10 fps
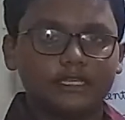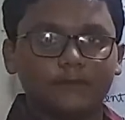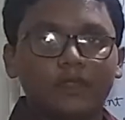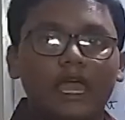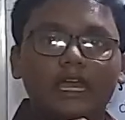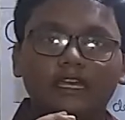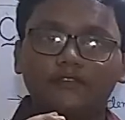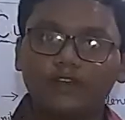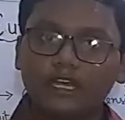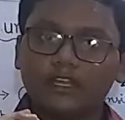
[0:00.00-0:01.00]
See, at
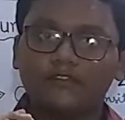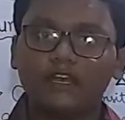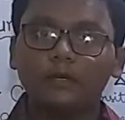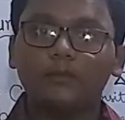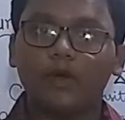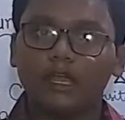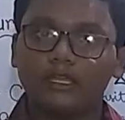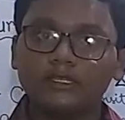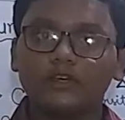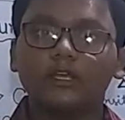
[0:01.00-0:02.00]
different
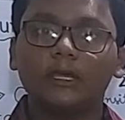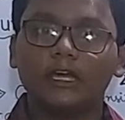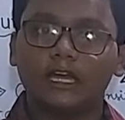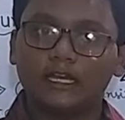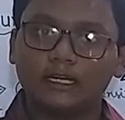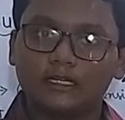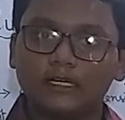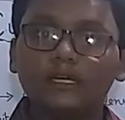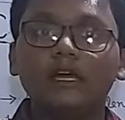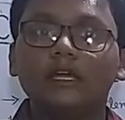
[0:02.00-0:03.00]
points on a
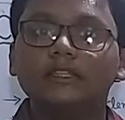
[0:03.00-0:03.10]
conductor,